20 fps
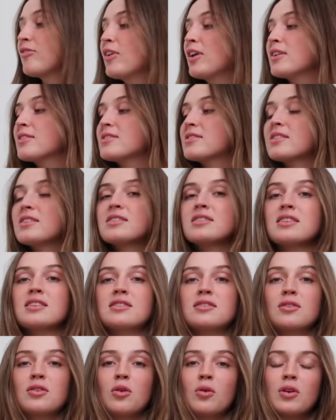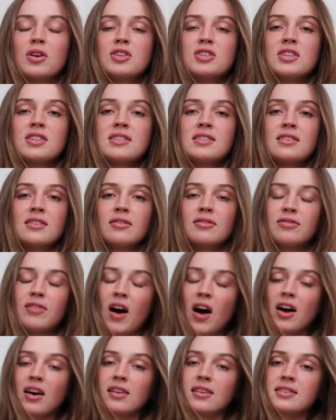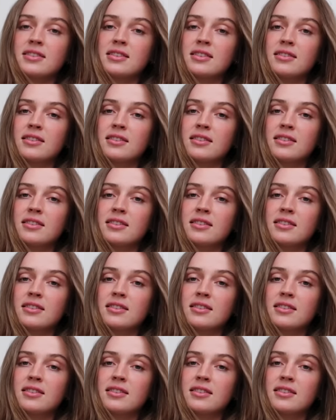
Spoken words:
First is this gorgeous vase.